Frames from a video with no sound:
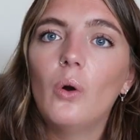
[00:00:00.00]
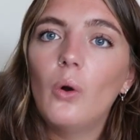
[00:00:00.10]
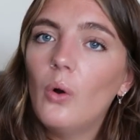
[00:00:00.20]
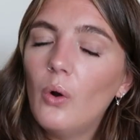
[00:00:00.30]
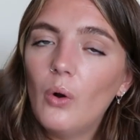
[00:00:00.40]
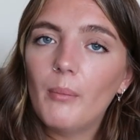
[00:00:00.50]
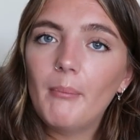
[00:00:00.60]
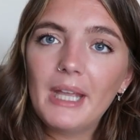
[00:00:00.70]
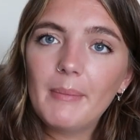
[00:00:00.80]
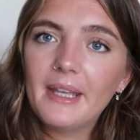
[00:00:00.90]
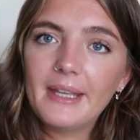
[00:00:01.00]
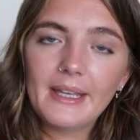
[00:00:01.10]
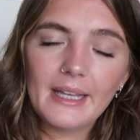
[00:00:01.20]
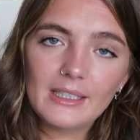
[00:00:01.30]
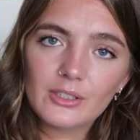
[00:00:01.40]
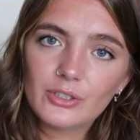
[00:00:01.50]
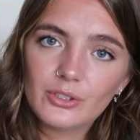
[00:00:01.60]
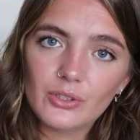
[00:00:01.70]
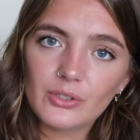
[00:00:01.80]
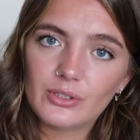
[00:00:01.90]
Or maybe
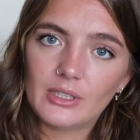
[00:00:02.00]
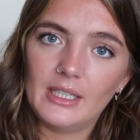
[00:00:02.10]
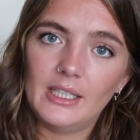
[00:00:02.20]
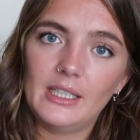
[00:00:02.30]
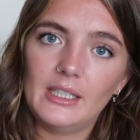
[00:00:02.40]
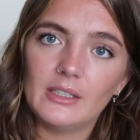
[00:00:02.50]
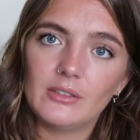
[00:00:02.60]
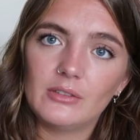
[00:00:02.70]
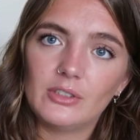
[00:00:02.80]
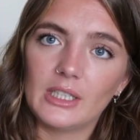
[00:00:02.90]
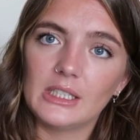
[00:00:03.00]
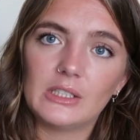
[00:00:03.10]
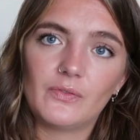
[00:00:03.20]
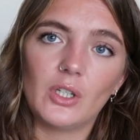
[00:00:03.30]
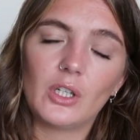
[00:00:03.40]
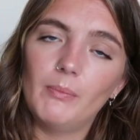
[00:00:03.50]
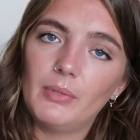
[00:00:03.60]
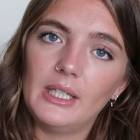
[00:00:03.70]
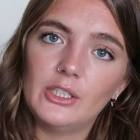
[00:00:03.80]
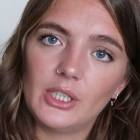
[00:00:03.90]
it's just a chance for a
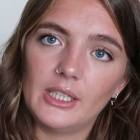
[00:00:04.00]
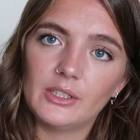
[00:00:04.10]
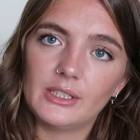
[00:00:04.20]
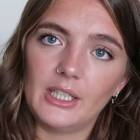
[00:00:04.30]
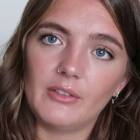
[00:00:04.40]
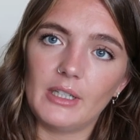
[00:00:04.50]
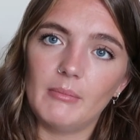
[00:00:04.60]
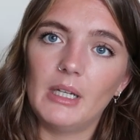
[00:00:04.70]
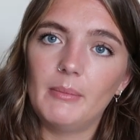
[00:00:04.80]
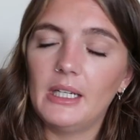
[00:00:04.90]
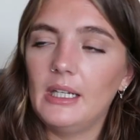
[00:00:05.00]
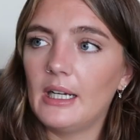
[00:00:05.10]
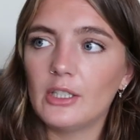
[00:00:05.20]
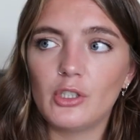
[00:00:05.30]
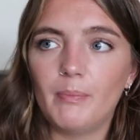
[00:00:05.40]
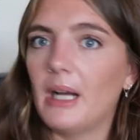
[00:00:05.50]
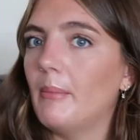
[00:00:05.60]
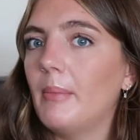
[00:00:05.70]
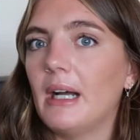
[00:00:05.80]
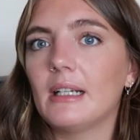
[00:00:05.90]
complete change of scenery. Maybe I should
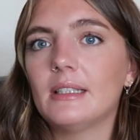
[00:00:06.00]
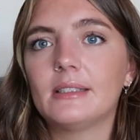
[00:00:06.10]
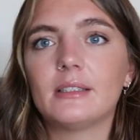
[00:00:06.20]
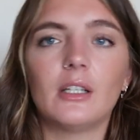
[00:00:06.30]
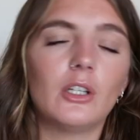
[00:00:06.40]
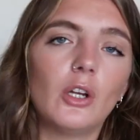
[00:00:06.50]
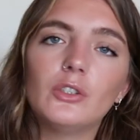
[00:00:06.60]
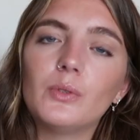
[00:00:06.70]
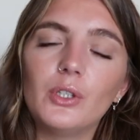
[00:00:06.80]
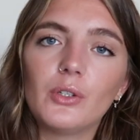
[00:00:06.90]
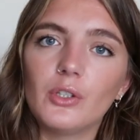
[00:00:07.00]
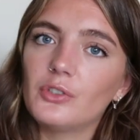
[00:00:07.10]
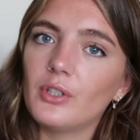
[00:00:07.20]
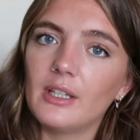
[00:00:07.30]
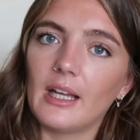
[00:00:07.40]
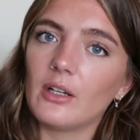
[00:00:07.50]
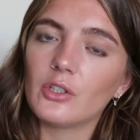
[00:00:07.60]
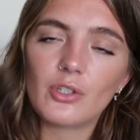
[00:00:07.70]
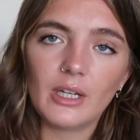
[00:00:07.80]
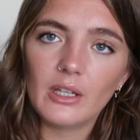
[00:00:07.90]
pack my bags and go to a new country like
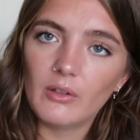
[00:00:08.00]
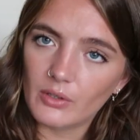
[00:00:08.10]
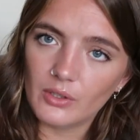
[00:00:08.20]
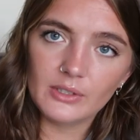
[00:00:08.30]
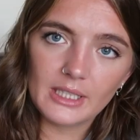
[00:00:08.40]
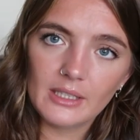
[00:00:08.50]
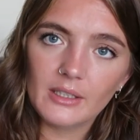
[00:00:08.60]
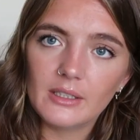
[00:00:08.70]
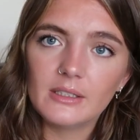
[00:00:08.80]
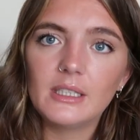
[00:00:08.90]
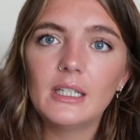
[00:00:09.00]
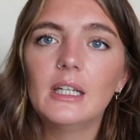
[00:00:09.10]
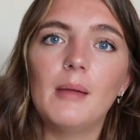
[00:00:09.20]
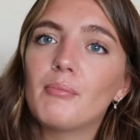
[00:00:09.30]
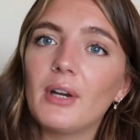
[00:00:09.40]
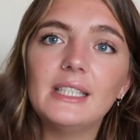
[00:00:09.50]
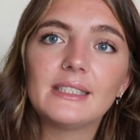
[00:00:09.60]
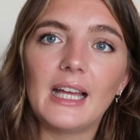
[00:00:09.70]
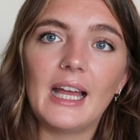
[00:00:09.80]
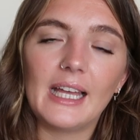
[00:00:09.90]
Australia or New Zealand, embrace
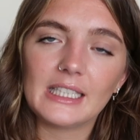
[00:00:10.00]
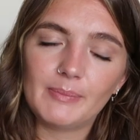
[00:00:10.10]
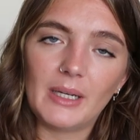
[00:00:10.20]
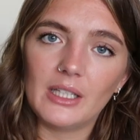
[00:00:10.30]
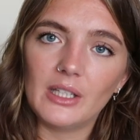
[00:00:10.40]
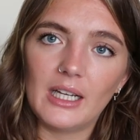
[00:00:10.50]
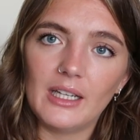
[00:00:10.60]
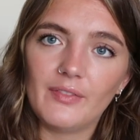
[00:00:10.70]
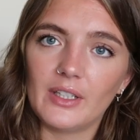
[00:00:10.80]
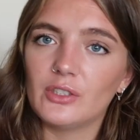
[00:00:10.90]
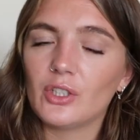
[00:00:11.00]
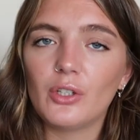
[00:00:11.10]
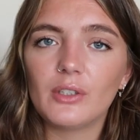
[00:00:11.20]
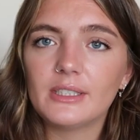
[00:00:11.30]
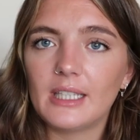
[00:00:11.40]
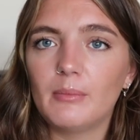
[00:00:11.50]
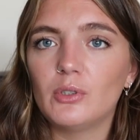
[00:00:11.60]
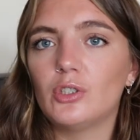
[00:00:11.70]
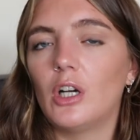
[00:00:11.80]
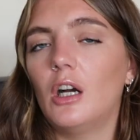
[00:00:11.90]
that expat life and secure a
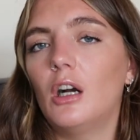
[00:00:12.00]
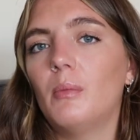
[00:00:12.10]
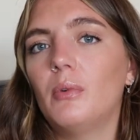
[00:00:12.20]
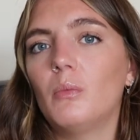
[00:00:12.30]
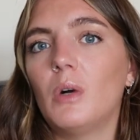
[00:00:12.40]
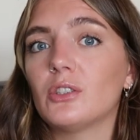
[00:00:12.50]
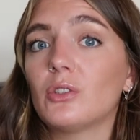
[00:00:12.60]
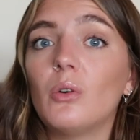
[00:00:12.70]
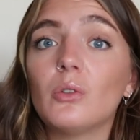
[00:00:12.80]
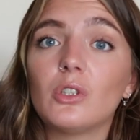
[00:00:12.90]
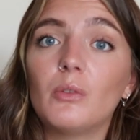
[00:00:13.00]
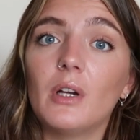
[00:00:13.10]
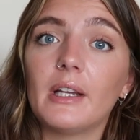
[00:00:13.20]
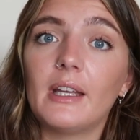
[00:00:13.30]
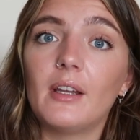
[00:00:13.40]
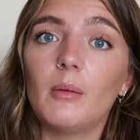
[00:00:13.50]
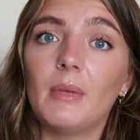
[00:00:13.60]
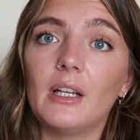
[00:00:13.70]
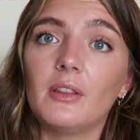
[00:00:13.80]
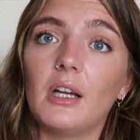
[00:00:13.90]
stable job whilst also working on
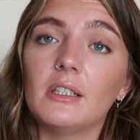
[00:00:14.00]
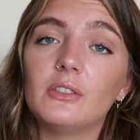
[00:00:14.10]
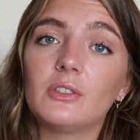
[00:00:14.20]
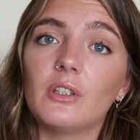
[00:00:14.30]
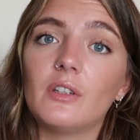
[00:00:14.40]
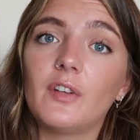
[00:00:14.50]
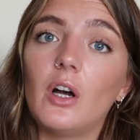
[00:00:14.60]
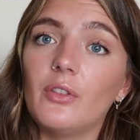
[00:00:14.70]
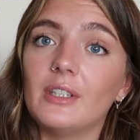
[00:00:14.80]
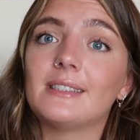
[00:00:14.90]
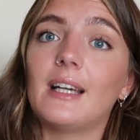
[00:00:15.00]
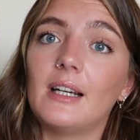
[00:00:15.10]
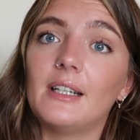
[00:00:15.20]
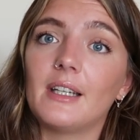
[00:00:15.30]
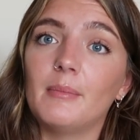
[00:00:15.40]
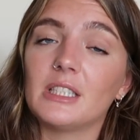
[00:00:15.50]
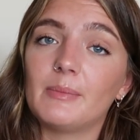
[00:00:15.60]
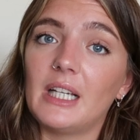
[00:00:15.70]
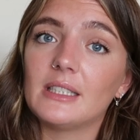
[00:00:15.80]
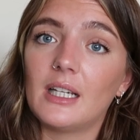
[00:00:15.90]
my online stuff on the side in my
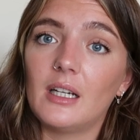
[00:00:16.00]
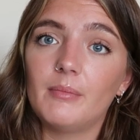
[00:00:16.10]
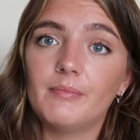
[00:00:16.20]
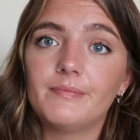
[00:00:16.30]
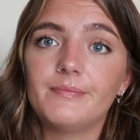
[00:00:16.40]
spare time.